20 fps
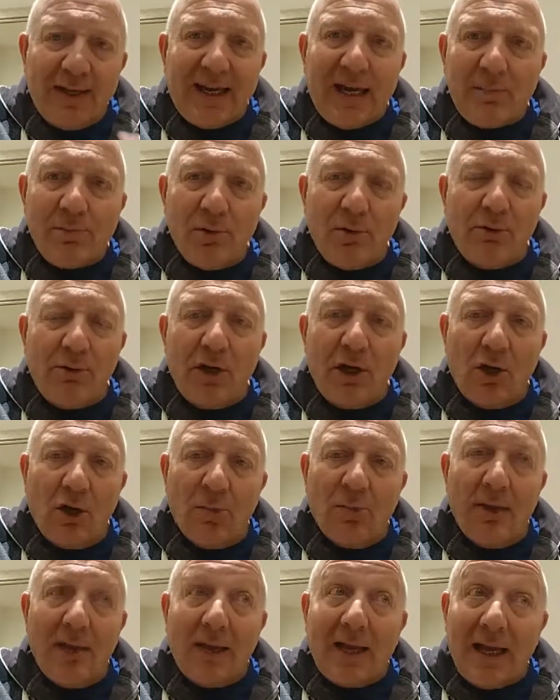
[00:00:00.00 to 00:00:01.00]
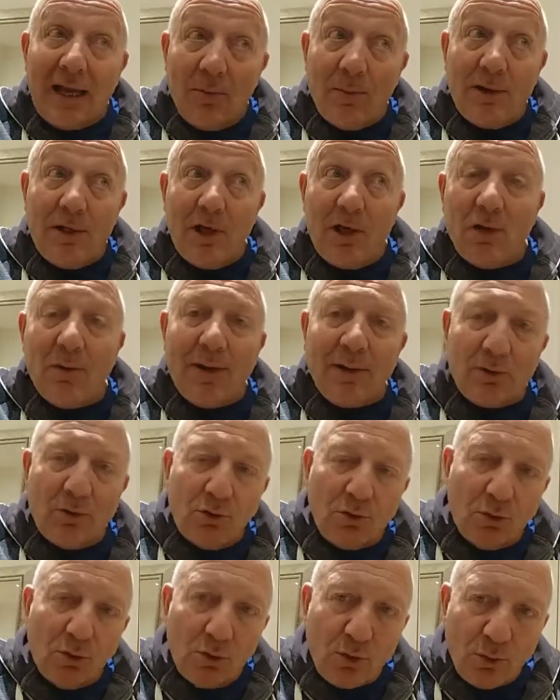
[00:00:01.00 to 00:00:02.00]
vocabulary going to be like when you go out
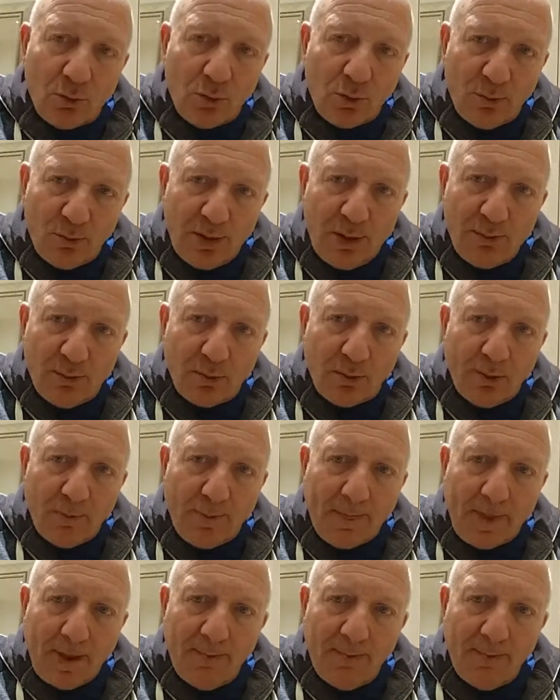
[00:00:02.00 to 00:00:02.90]
and talk to other people?